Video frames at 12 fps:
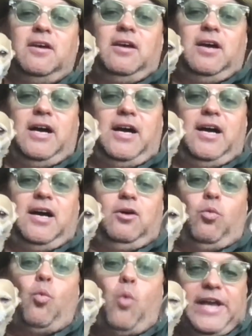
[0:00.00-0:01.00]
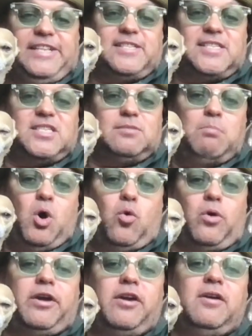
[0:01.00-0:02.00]
white
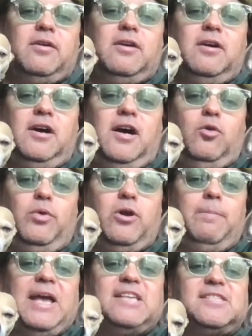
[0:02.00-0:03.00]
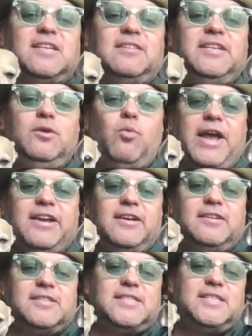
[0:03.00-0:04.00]
smoke. We were basically
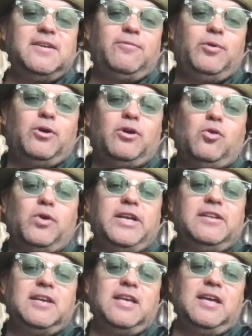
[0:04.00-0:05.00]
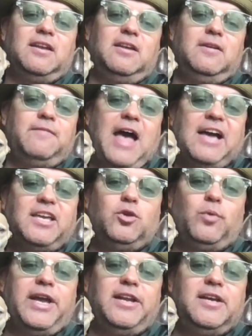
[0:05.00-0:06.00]
waiting to see if we were going to get
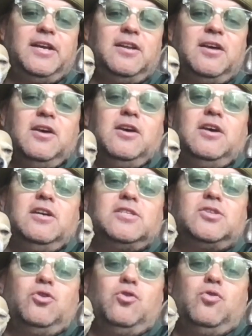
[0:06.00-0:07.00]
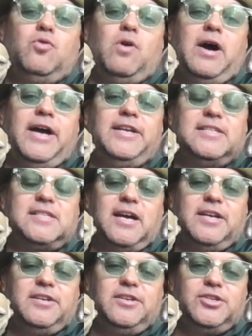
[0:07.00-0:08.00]
evacuated, so I
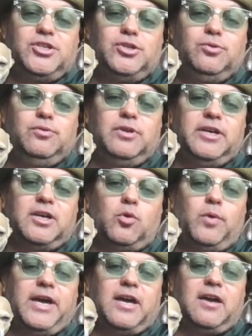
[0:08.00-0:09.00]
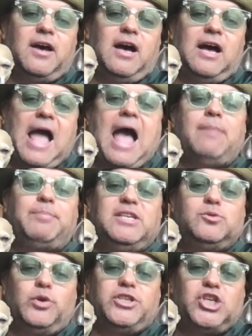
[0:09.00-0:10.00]
decided to shoot a quick
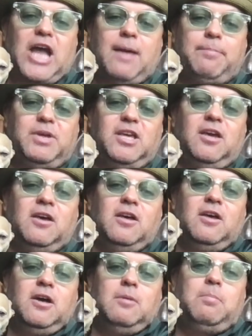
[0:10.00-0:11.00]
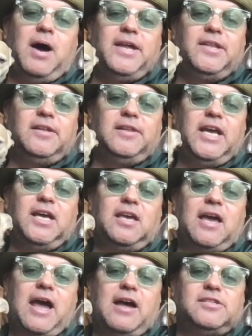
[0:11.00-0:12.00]
Appies with Chappy by the
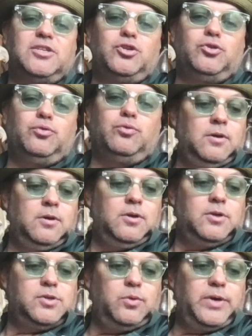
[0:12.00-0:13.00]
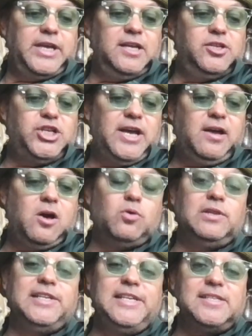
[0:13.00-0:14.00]
lake as you do. So again, check
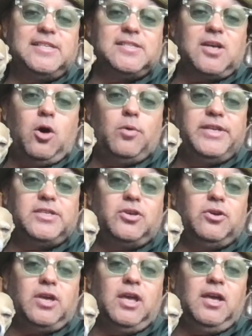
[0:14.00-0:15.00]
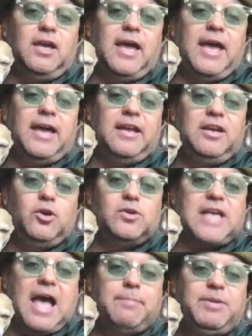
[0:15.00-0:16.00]
out Lisa's Always Cooking, and
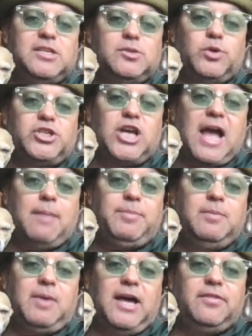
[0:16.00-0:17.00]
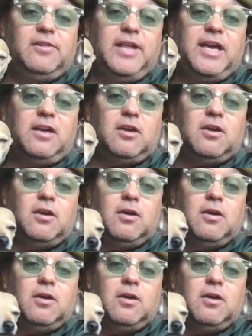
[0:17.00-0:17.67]
here's Appies with Chappy by the lake.